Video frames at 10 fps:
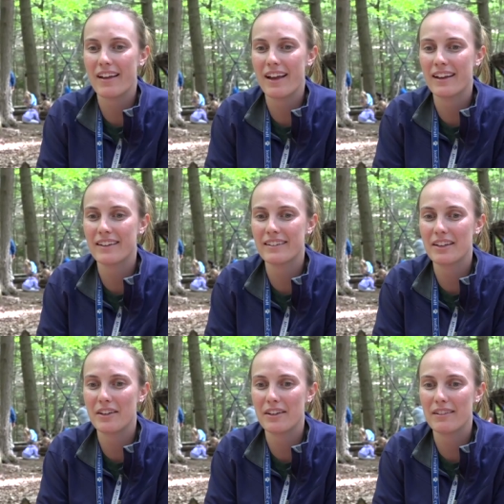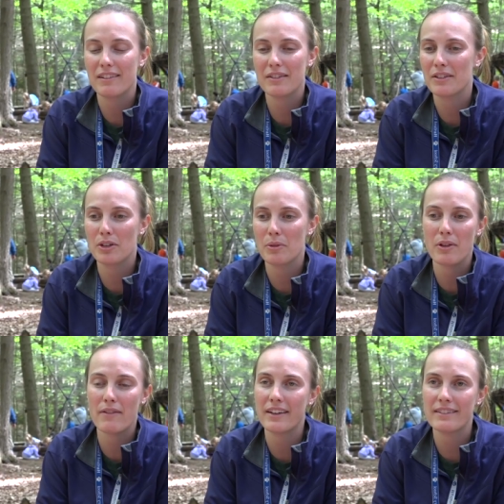and you'll
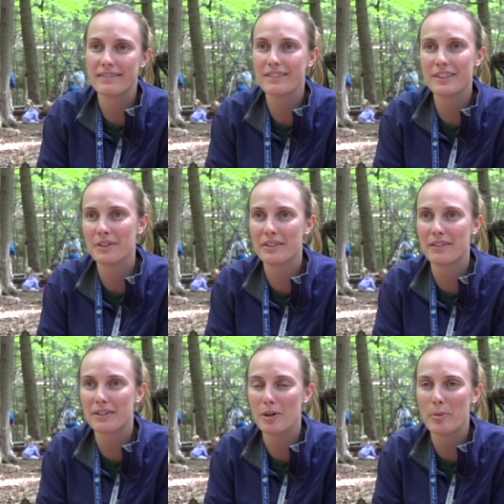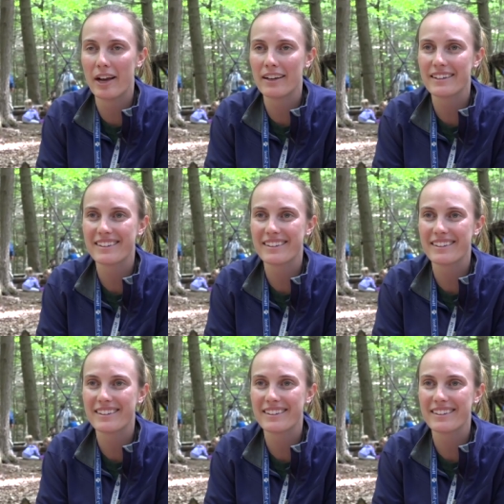love it. You'll never go back.